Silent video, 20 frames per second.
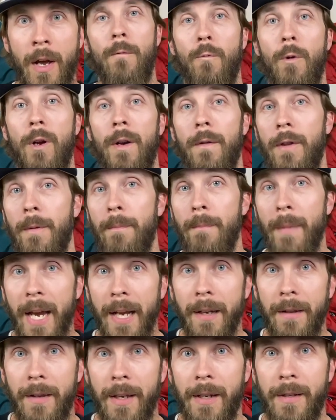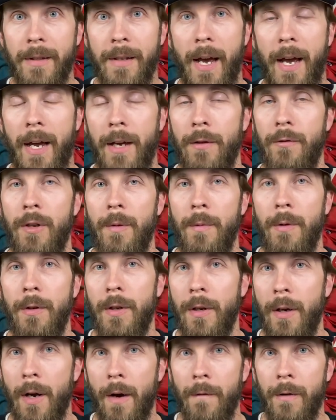One of the main things I attribute
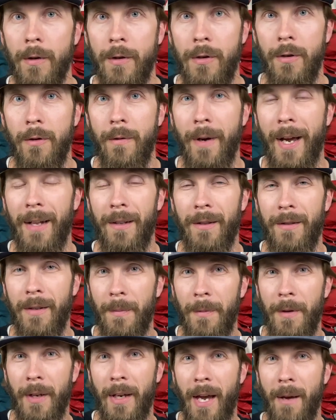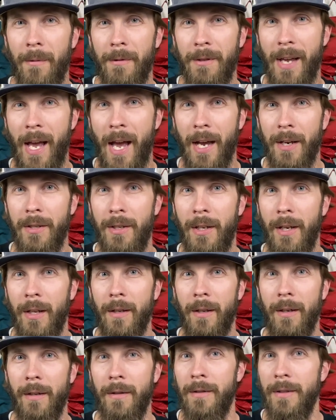the comfort to, and something I was actually a
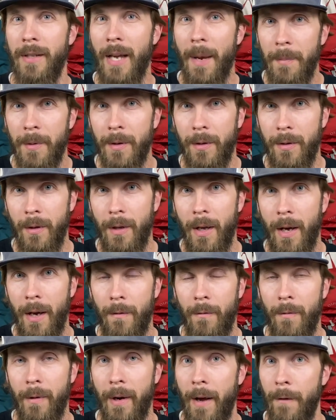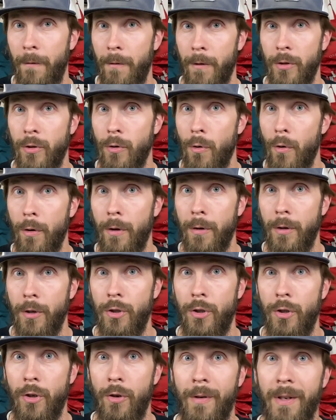little skeptical of when I first ordered the
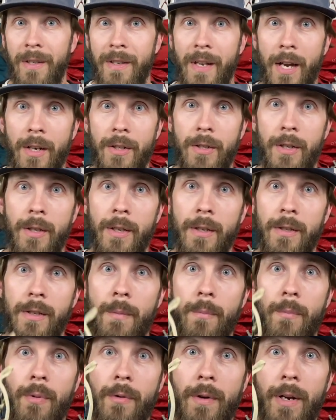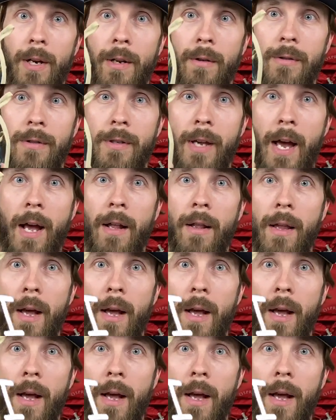shoe, is actually this Burrito style